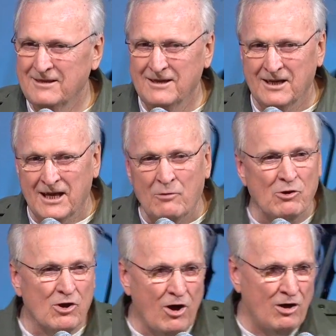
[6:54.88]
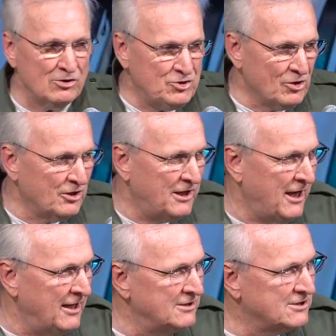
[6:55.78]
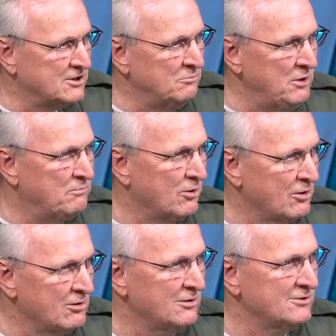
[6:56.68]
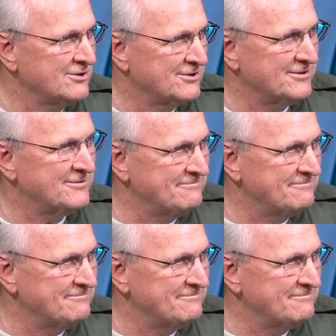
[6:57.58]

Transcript: and I will cause your gates to be pearls,